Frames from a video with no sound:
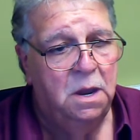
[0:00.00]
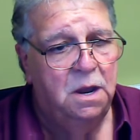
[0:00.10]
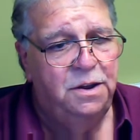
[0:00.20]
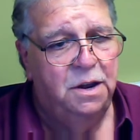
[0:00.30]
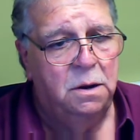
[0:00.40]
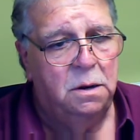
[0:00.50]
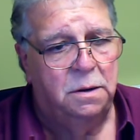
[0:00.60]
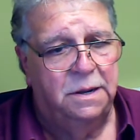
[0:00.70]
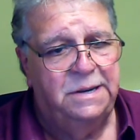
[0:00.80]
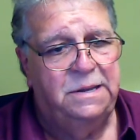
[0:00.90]
Your goal
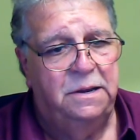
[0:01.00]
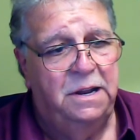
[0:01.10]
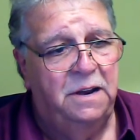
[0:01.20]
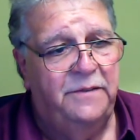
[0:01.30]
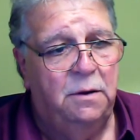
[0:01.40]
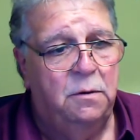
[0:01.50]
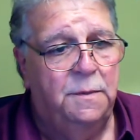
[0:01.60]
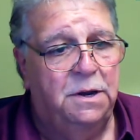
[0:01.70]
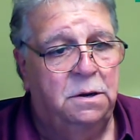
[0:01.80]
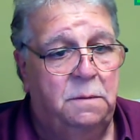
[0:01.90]
is that your living room at
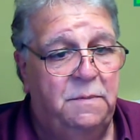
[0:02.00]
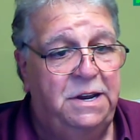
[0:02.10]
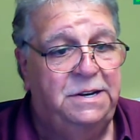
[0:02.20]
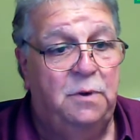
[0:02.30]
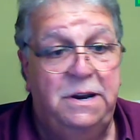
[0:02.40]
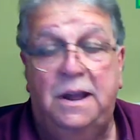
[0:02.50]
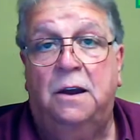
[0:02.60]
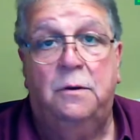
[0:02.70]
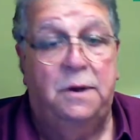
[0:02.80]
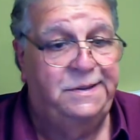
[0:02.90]
home needs
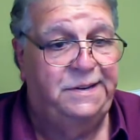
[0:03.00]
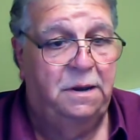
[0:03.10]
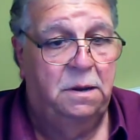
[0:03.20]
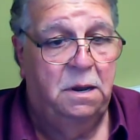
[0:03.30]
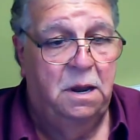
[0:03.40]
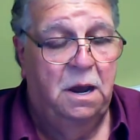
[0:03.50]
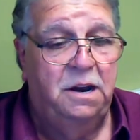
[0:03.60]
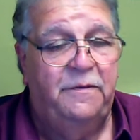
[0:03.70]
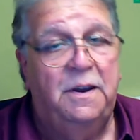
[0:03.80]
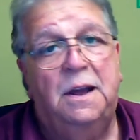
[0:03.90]
redecorating, and
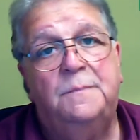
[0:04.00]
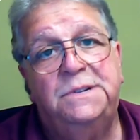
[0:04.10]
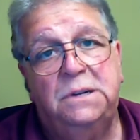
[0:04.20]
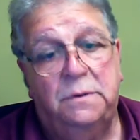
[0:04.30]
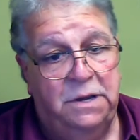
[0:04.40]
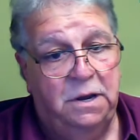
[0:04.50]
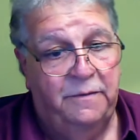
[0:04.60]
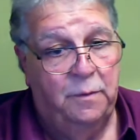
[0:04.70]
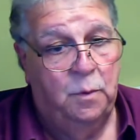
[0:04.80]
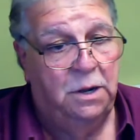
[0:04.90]
you feel absolutely
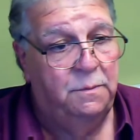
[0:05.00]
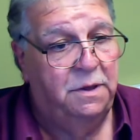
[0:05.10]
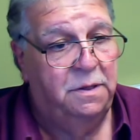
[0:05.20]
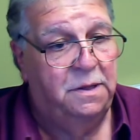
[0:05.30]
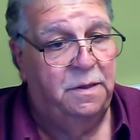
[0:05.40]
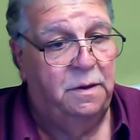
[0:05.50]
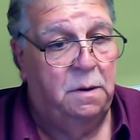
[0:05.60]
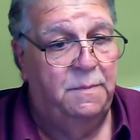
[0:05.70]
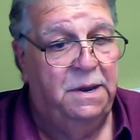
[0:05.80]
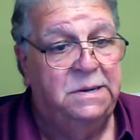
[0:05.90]
overwhelmed at the
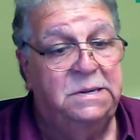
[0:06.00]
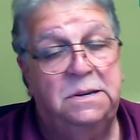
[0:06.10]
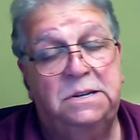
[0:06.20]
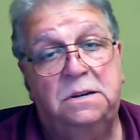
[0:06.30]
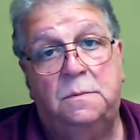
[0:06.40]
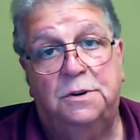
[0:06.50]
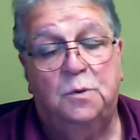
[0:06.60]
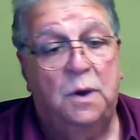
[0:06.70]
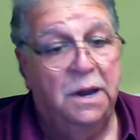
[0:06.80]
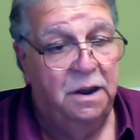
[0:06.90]
thought because there's so much
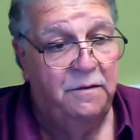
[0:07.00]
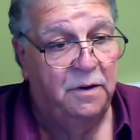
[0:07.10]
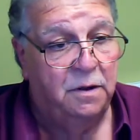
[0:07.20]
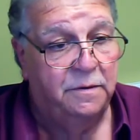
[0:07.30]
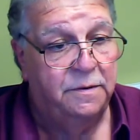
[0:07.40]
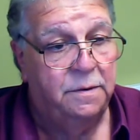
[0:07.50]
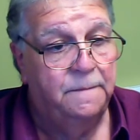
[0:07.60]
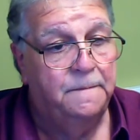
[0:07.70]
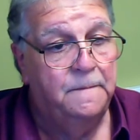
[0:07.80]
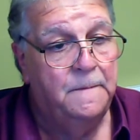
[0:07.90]
work involved.
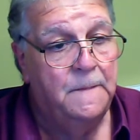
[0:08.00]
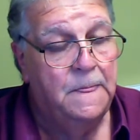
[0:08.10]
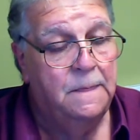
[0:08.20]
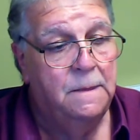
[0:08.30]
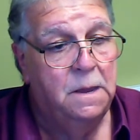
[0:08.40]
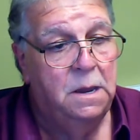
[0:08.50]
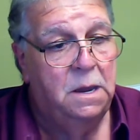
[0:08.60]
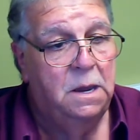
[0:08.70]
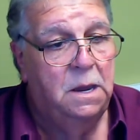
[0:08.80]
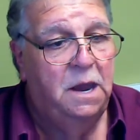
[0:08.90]

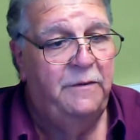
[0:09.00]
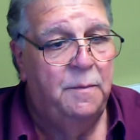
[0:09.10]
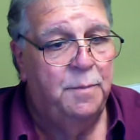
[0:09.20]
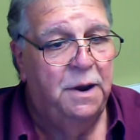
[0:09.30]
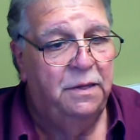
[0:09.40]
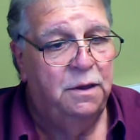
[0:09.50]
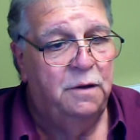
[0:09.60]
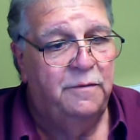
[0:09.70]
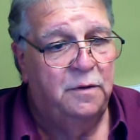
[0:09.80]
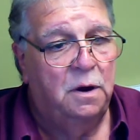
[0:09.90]
If you break the
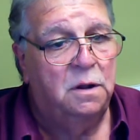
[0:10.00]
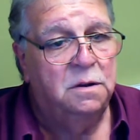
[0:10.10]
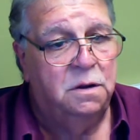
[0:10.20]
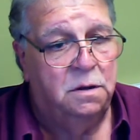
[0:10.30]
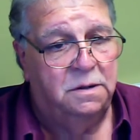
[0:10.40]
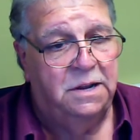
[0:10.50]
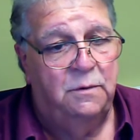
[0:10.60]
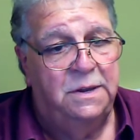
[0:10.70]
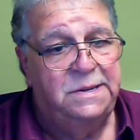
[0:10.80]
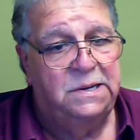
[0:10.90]
overall goal
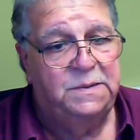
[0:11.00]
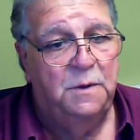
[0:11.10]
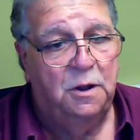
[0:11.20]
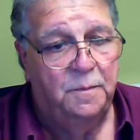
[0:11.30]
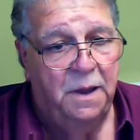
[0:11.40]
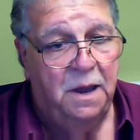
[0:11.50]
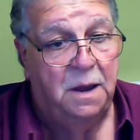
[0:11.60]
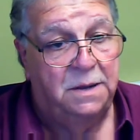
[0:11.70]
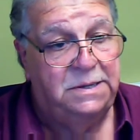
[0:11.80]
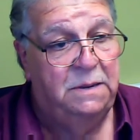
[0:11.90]
down into small
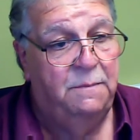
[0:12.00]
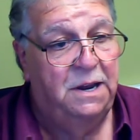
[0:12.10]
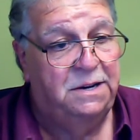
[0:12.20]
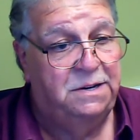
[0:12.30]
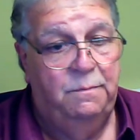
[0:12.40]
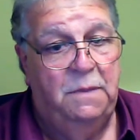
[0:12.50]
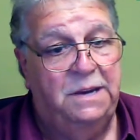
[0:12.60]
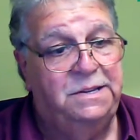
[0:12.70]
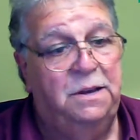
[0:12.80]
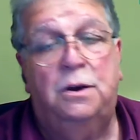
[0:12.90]
parts, it
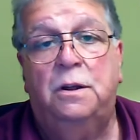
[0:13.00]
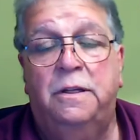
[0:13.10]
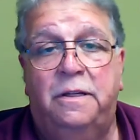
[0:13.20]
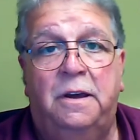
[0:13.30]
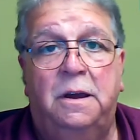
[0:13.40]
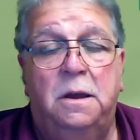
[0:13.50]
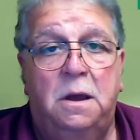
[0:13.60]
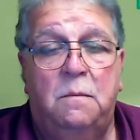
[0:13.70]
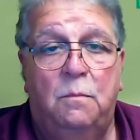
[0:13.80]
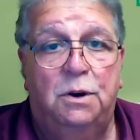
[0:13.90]
makes the whole thing
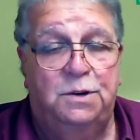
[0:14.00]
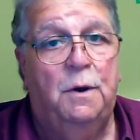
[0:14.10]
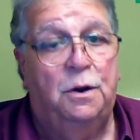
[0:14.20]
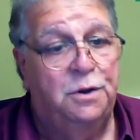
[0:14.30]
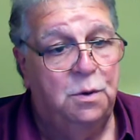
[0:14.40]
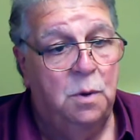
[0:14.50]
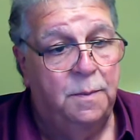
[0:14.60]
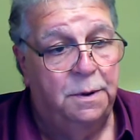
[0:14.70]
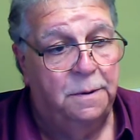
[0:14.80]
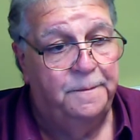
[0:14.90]
much more
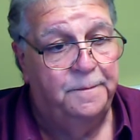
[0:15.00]
doable.